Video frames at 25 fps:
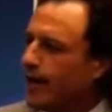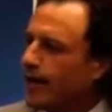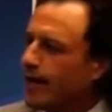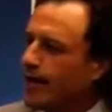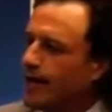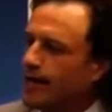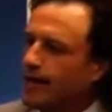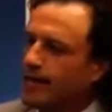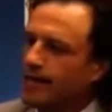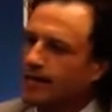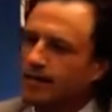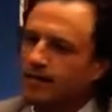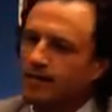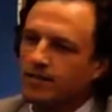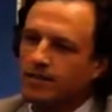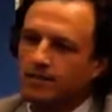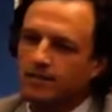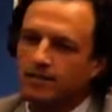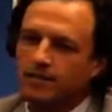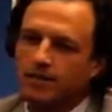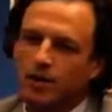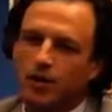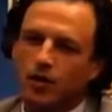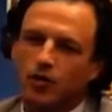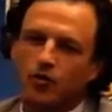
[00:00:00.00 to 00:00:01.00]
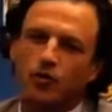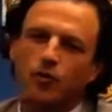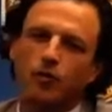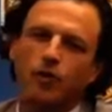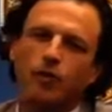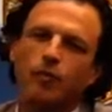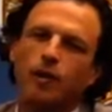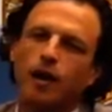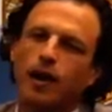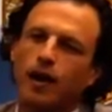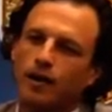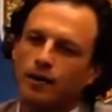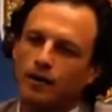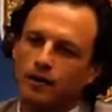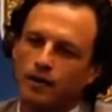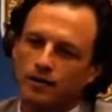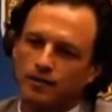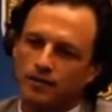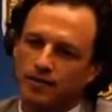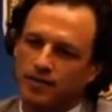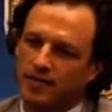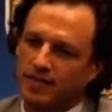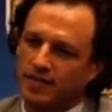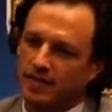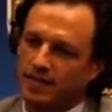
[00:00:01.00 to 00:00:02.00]
It is the ultimate model
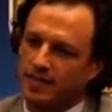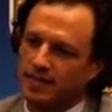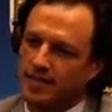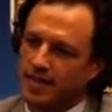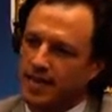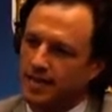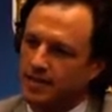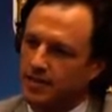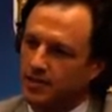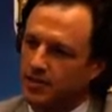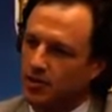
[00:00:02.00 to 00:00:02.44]
of success.